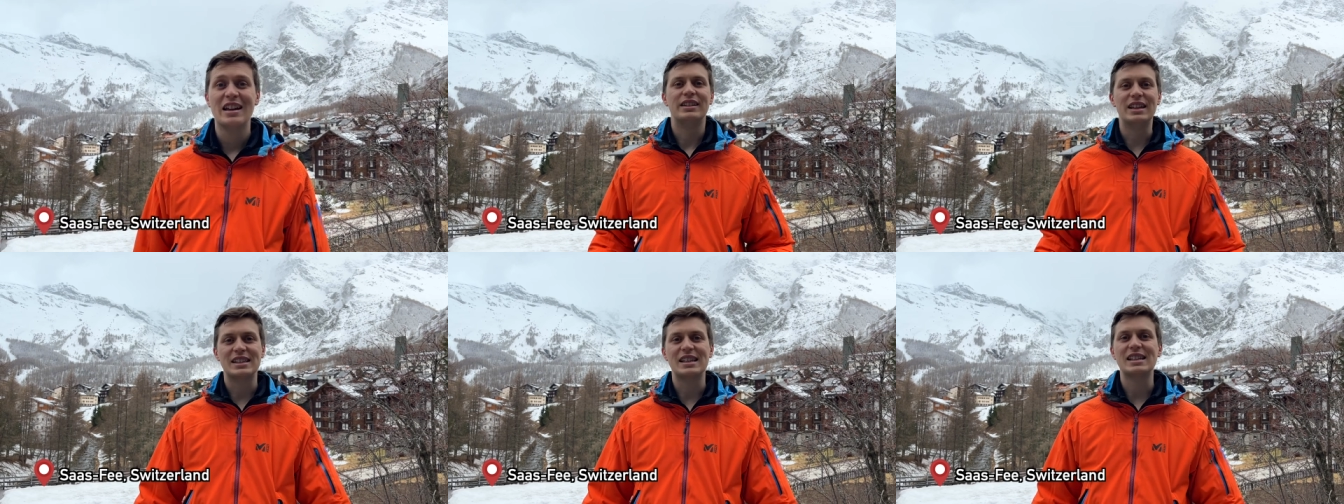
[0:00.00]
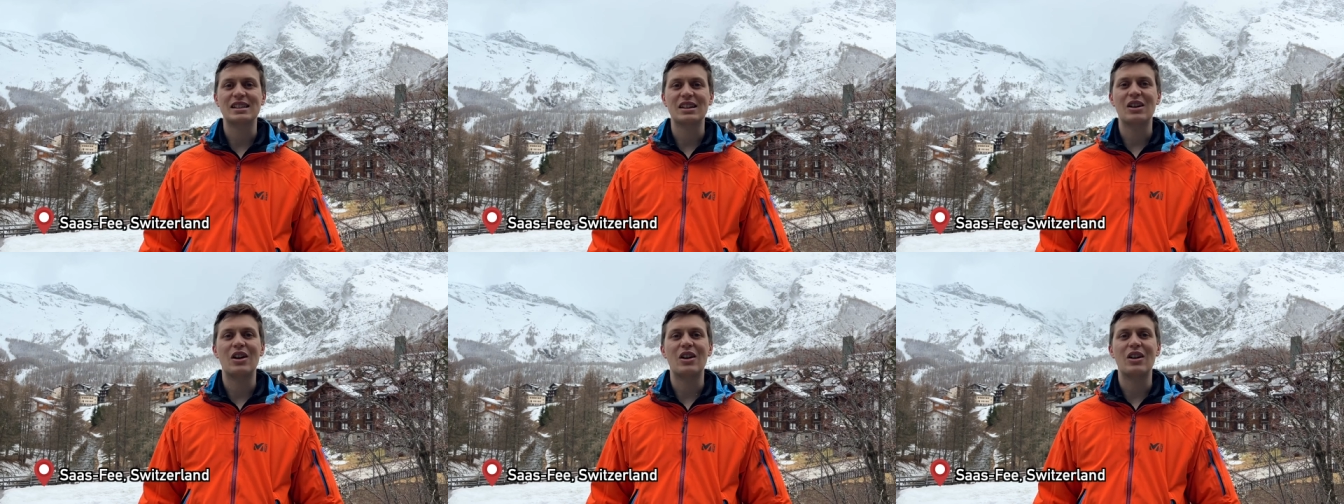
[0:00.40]
This is
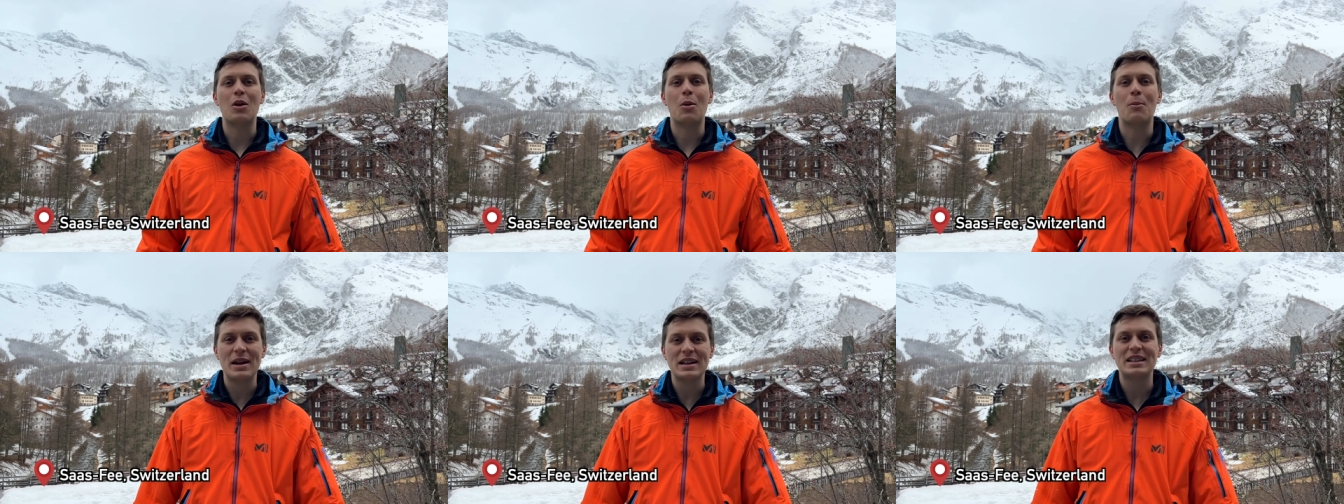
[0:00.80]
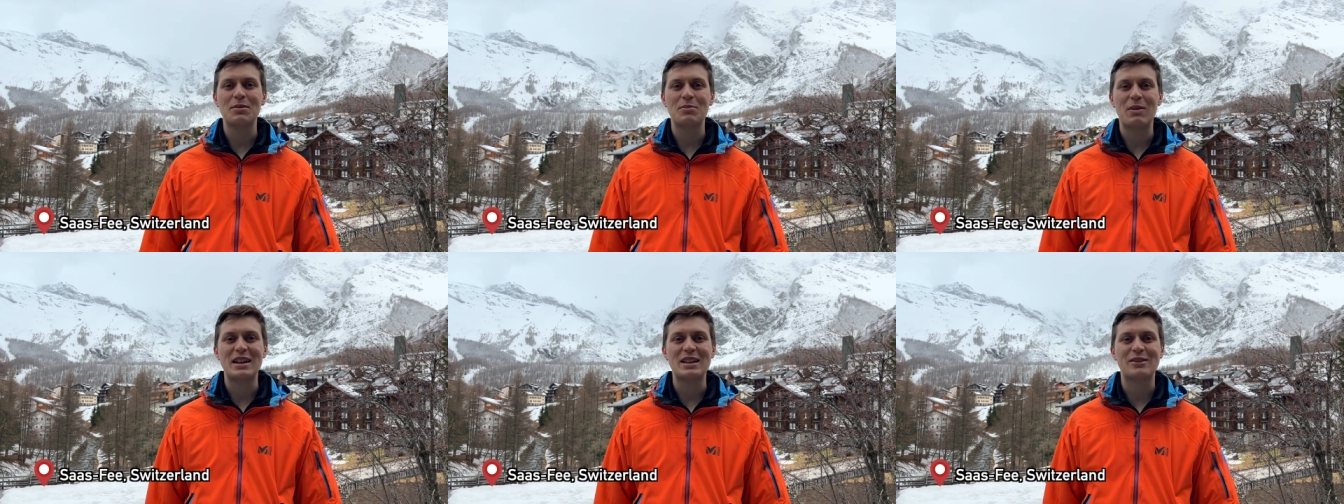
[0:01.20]
an amazing
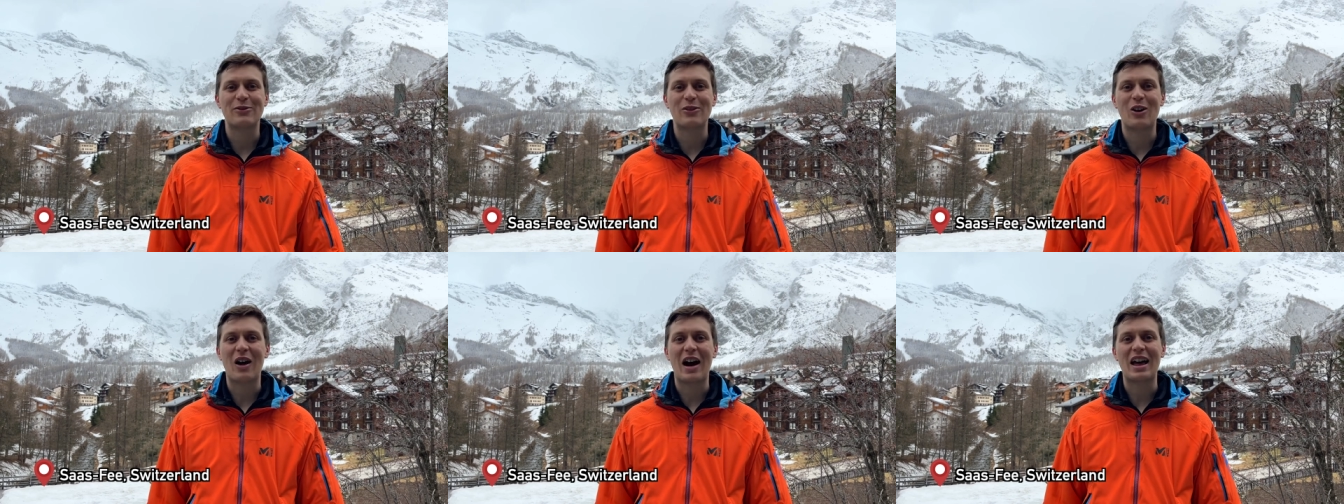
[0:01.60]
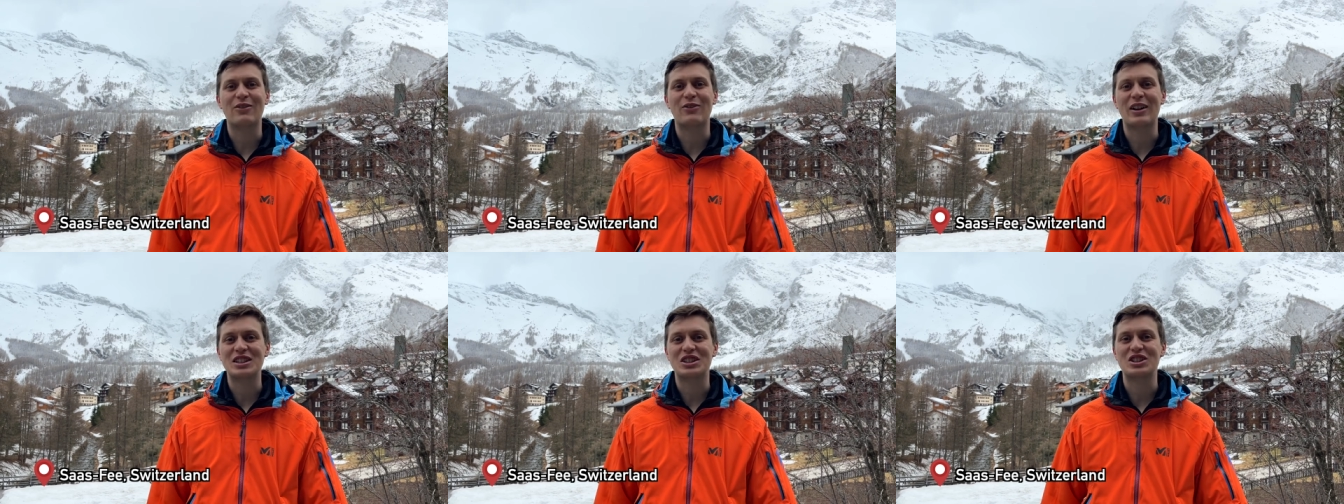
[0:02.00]
place for
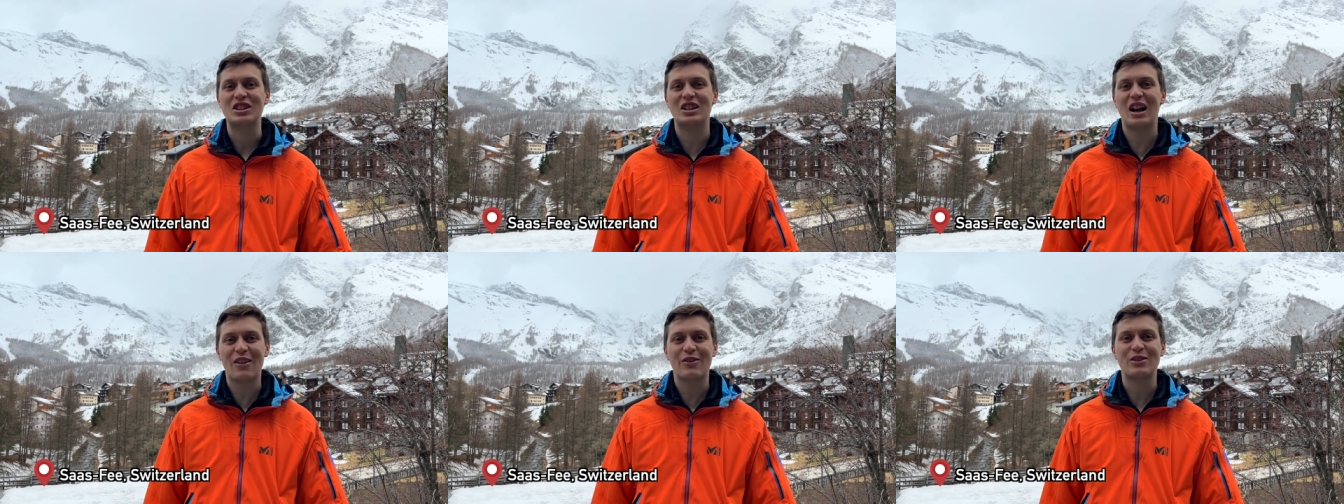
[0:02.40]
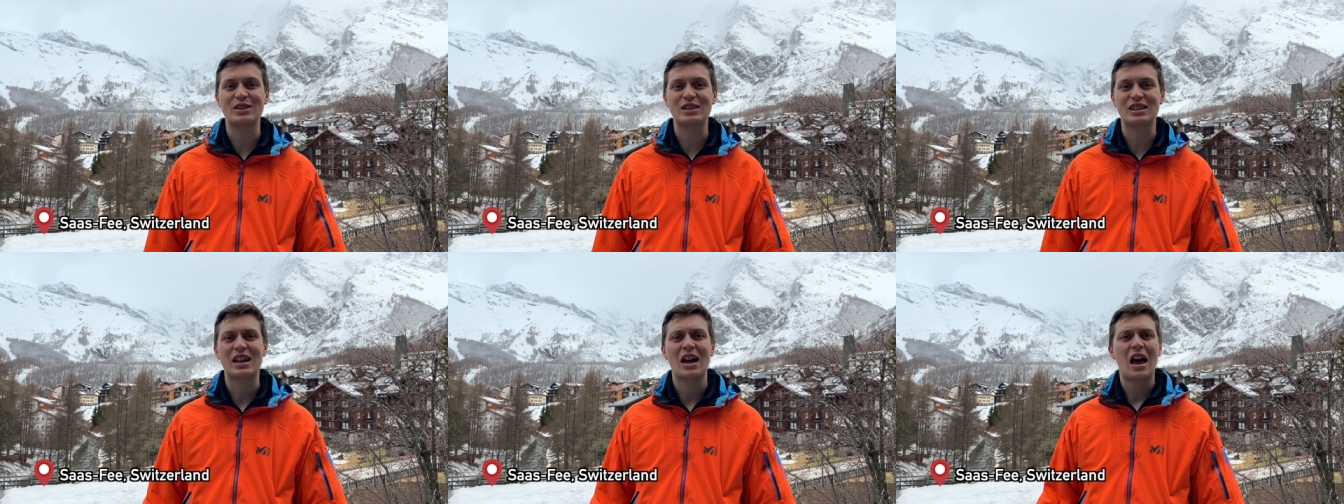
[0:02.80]
adventure lovers.